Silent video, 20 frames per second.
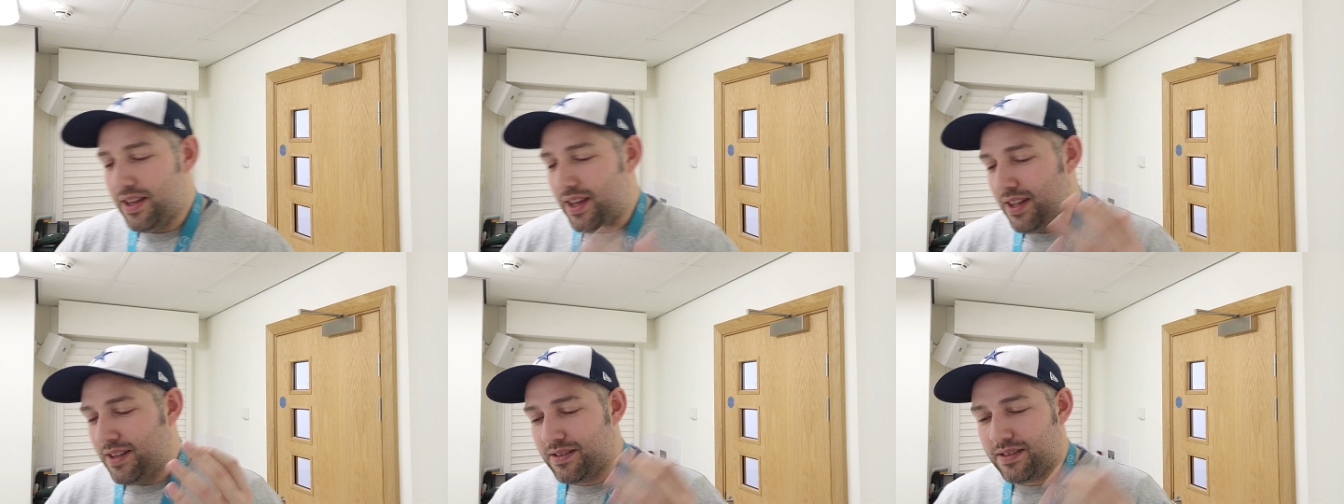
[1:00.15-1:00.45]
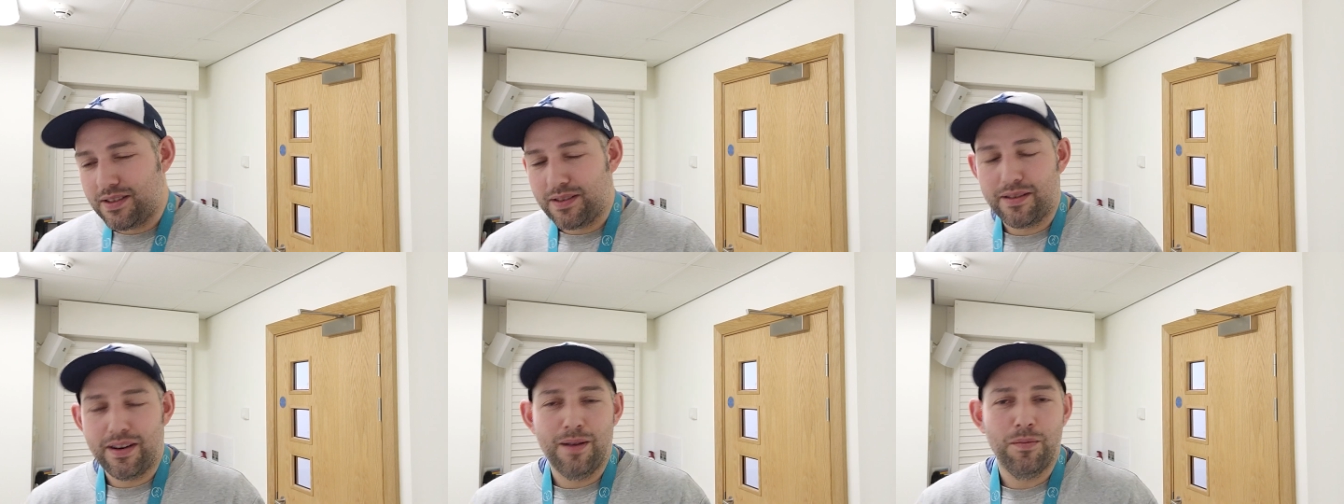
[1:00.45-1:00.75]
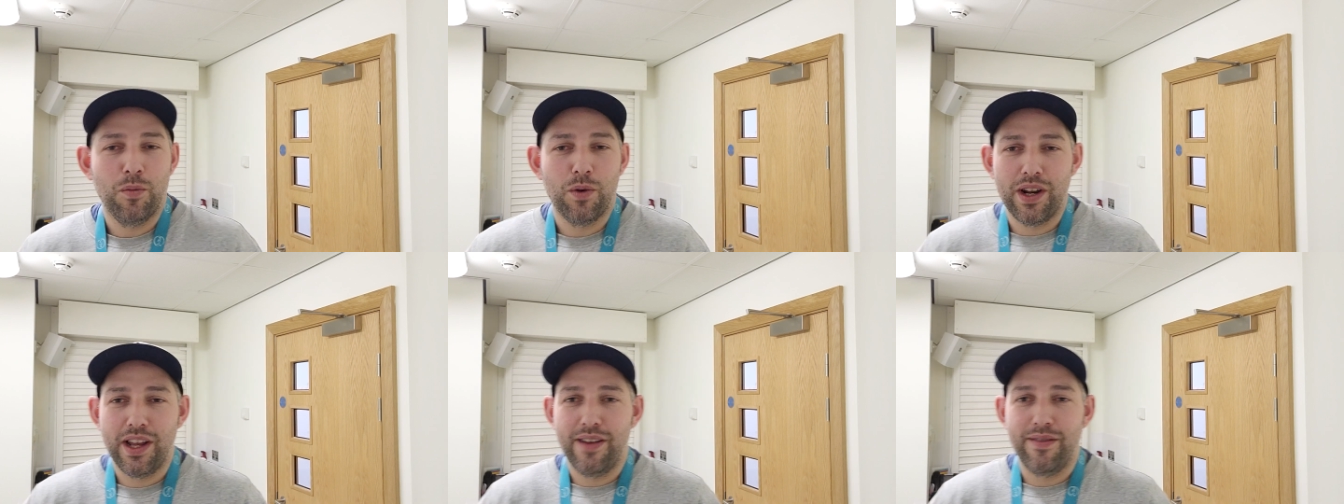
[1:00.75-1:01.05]

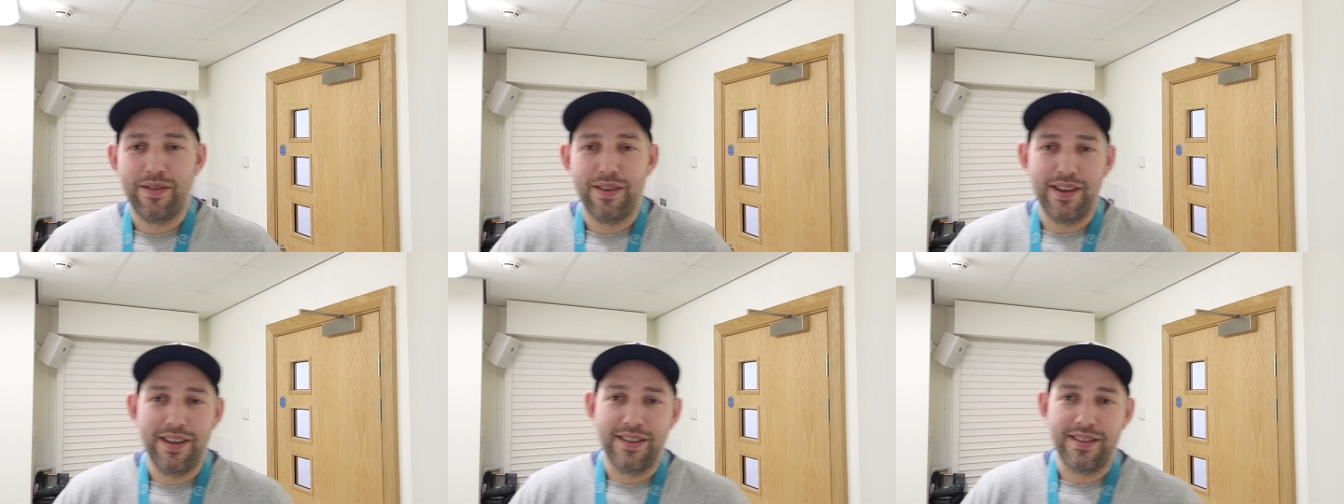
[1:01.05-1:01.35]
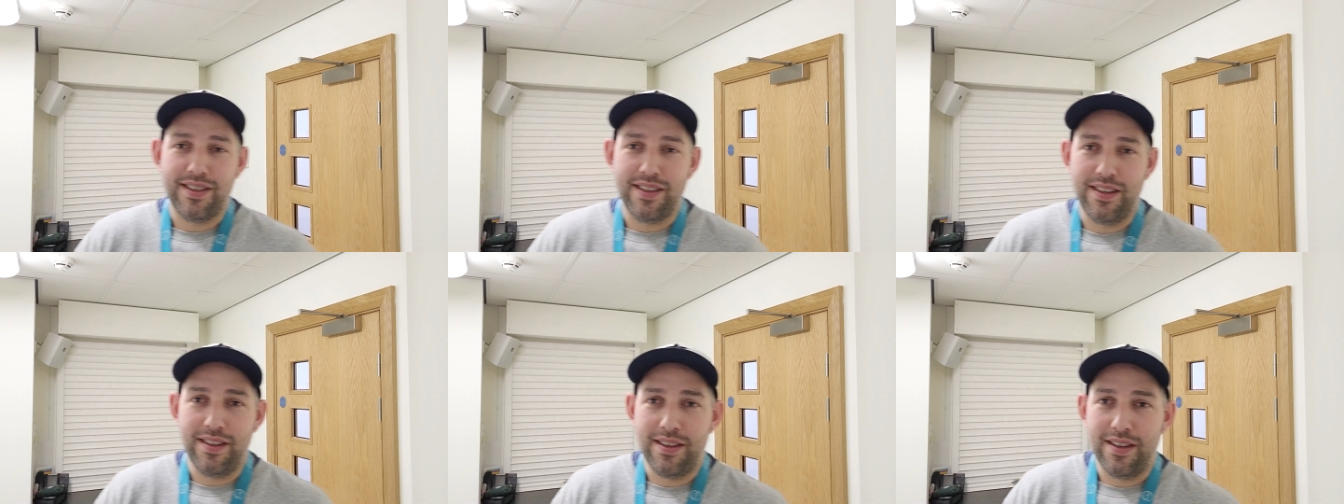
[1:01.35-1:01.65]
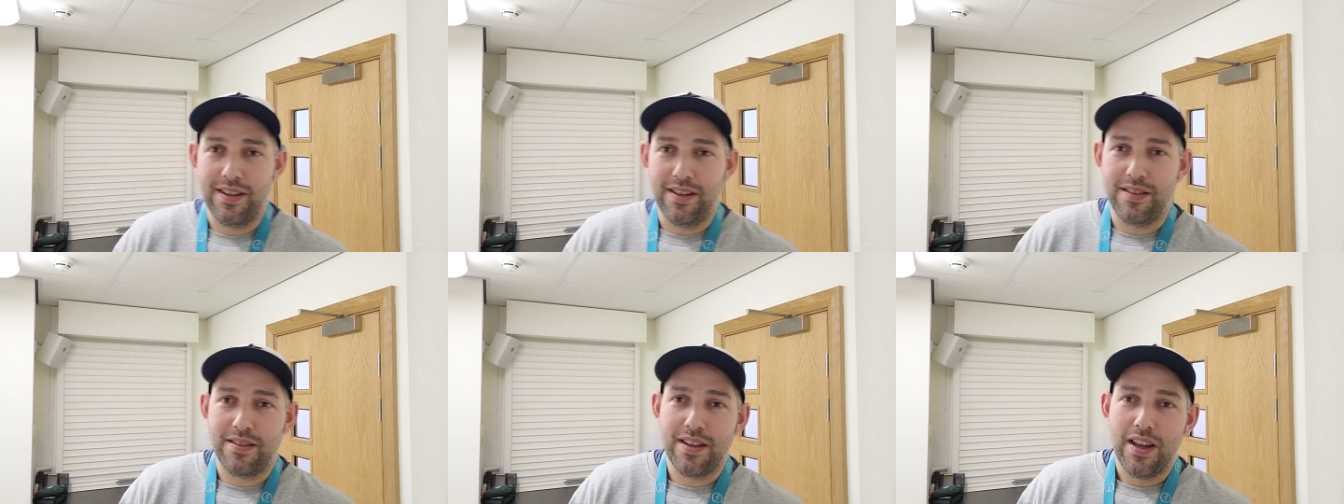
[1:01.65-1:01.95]
Instagram, whatever it is that
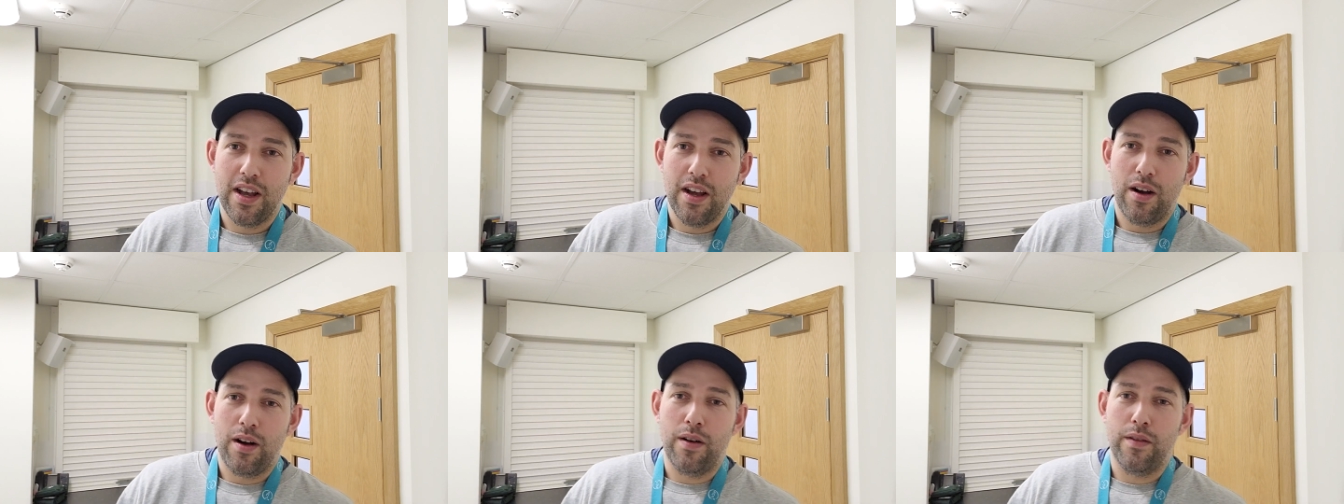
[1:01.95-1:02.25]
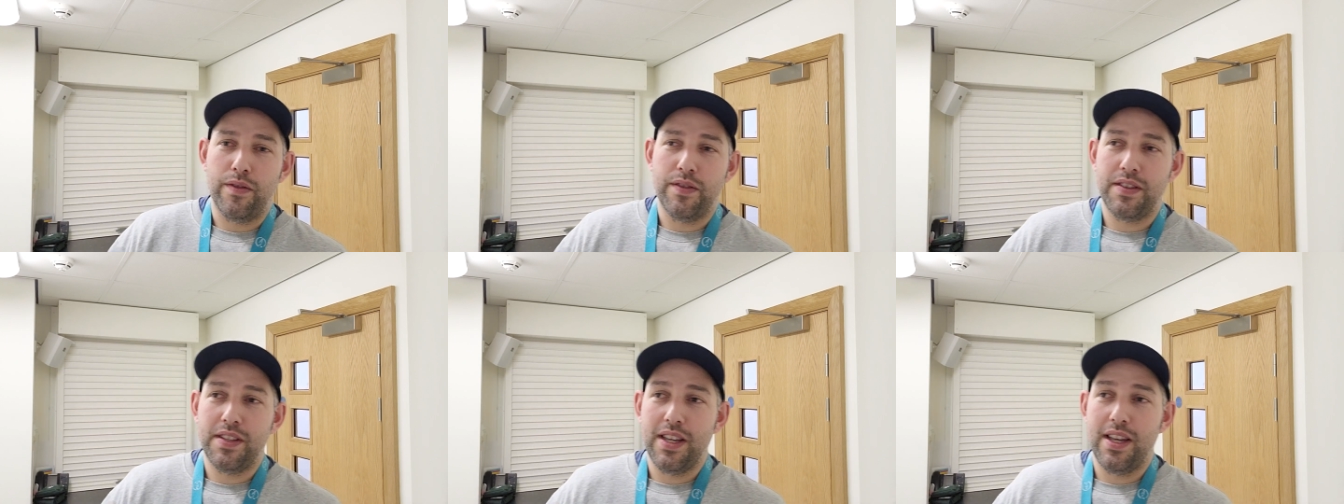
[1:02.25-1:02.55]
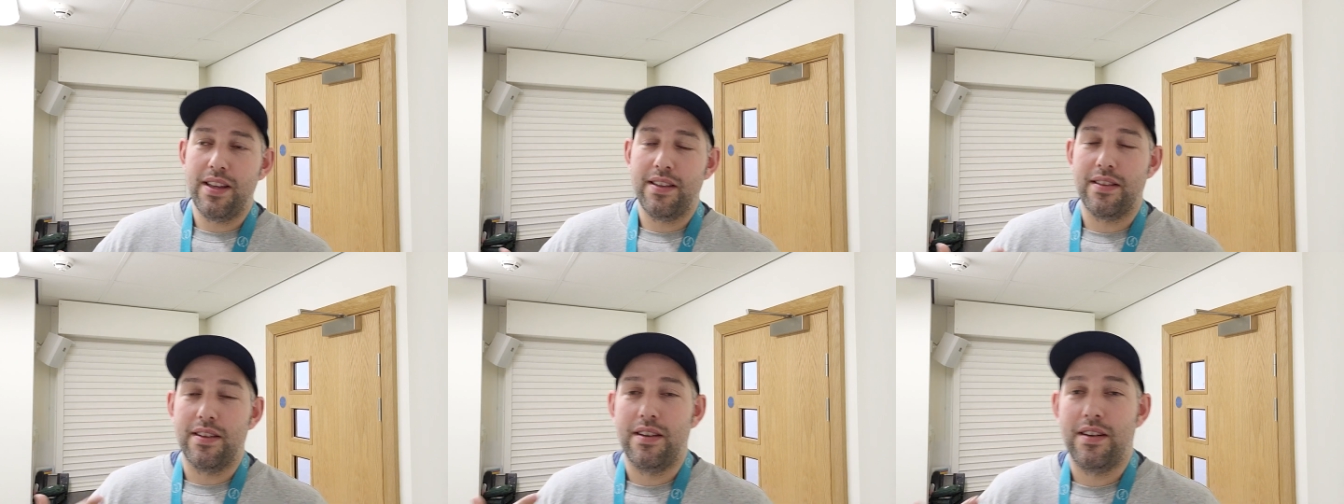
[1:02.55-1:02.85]
you use, of
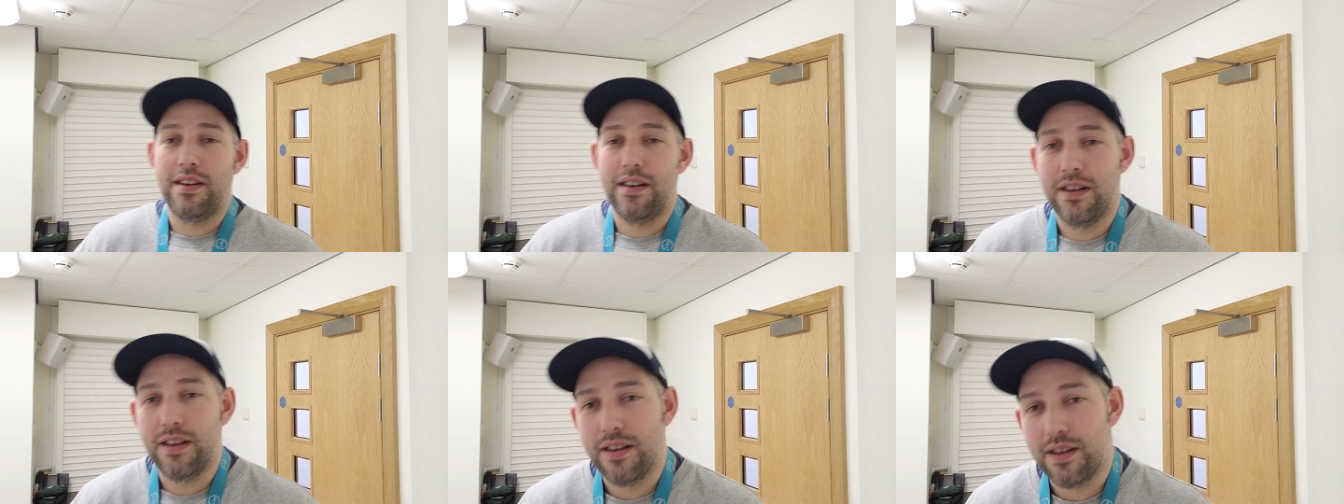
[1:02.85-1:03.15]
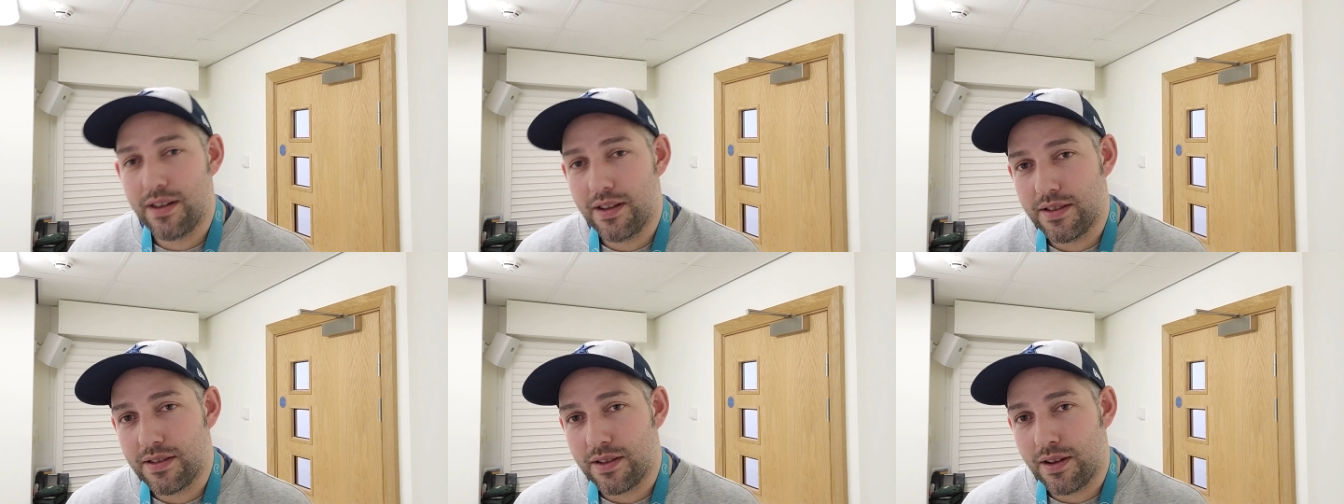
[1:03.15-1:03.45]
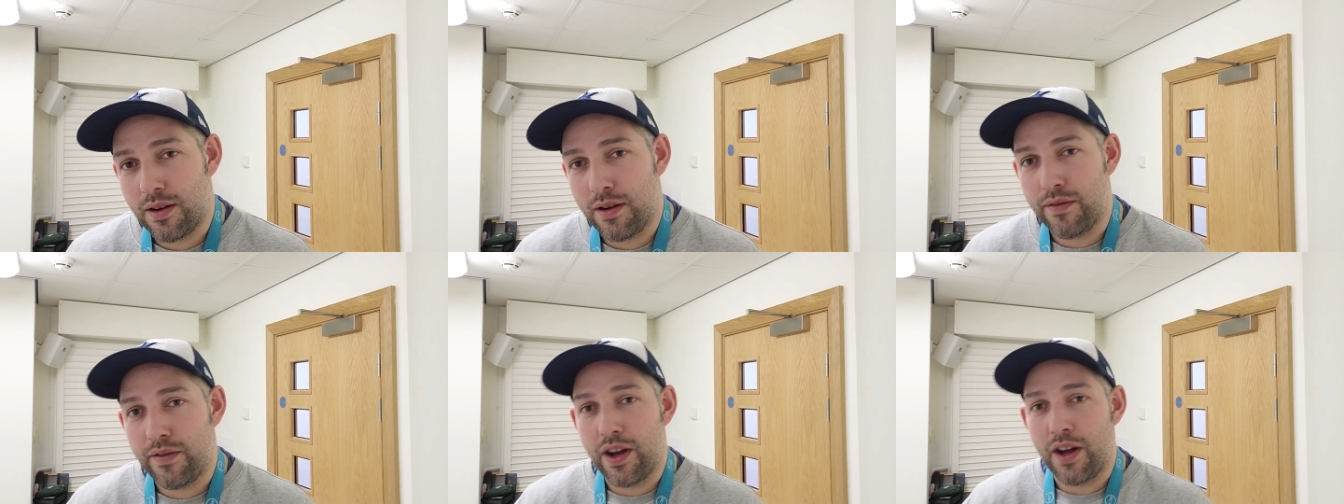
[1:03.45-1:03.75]
seeing the highlights of